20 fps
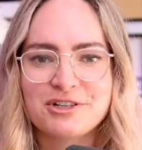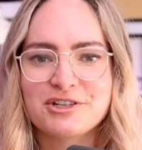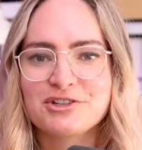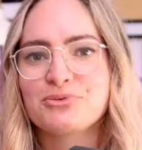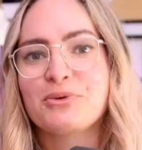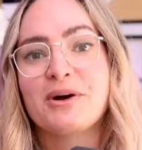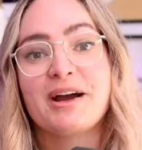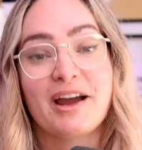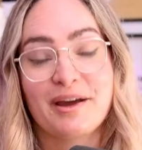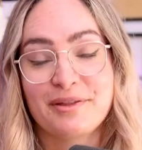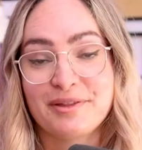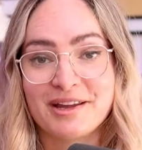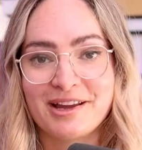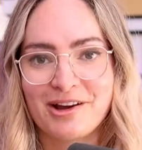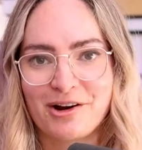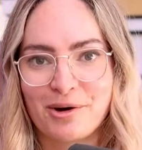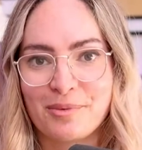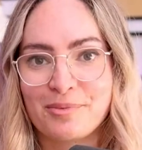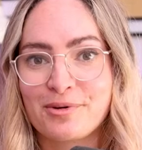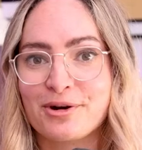which is why I
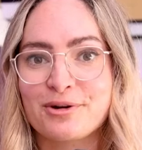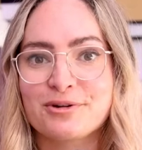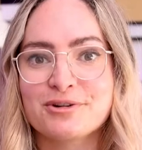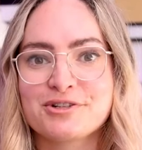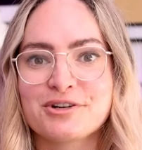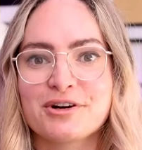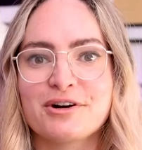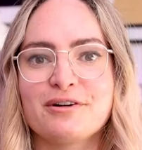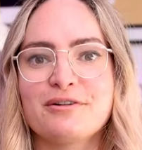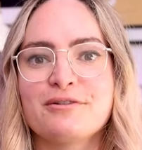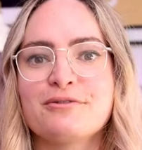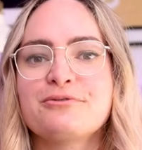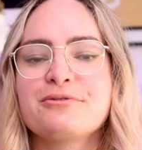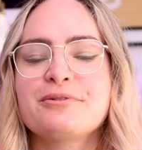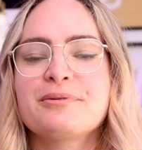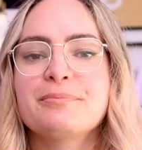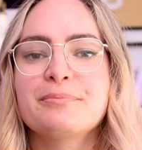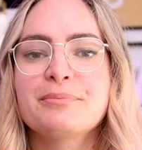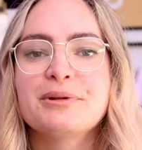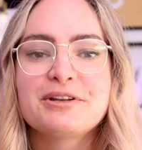think our approach
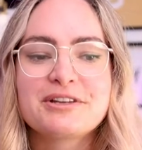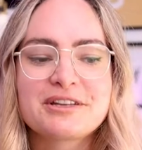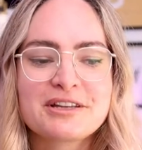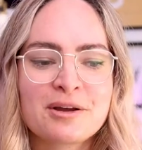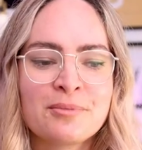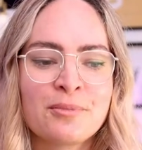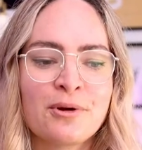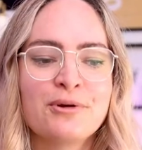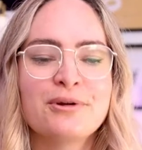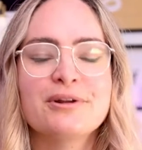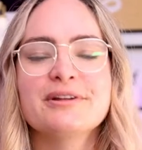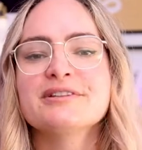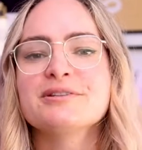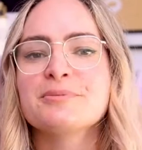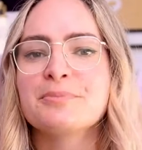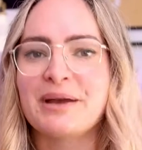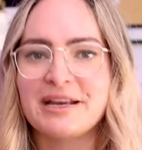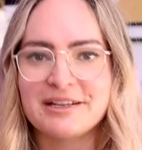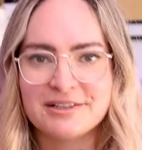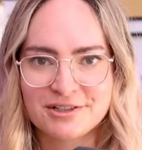of building
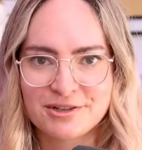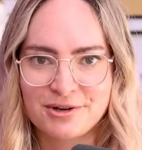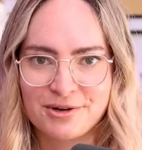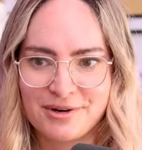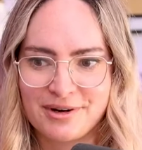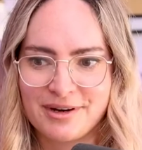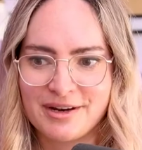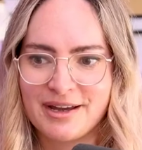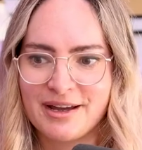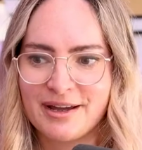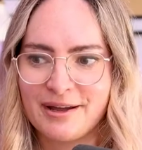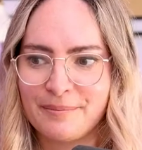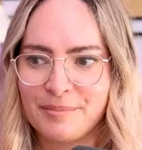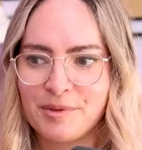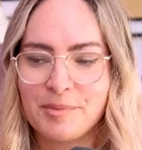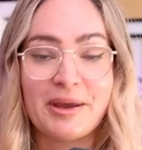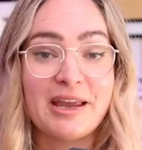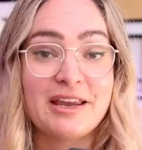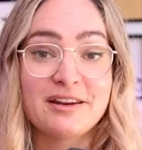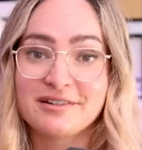components based on
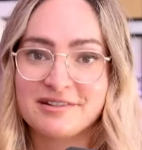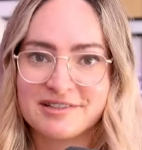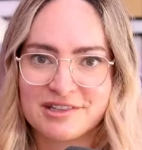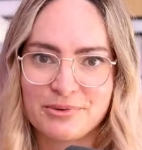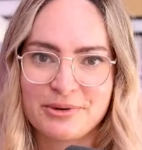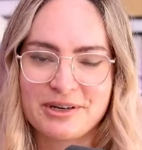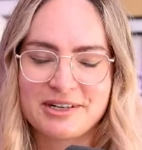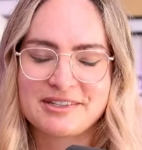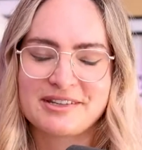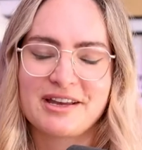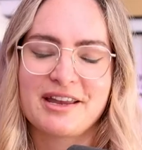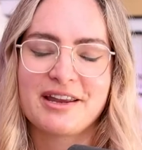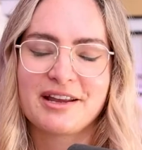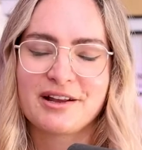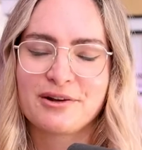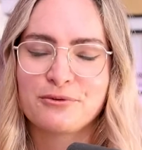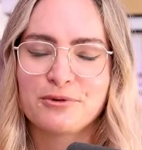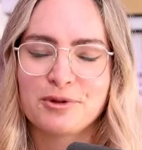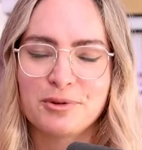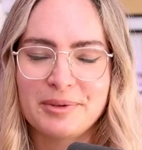the pages that we're
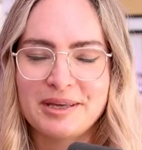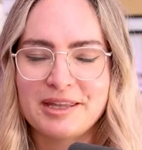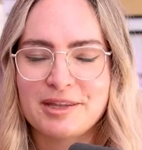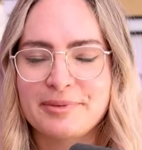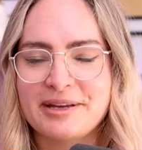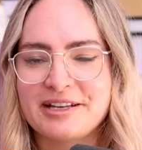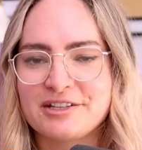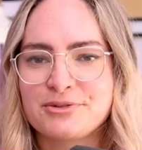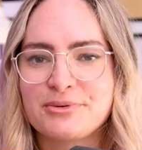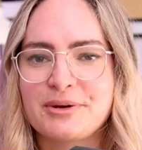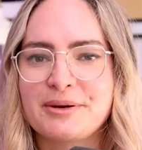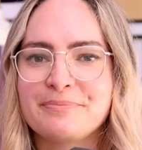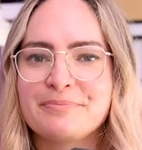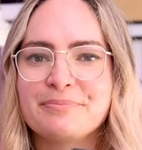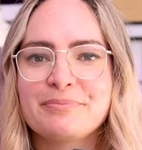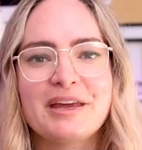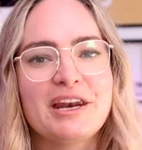designing will be the best one.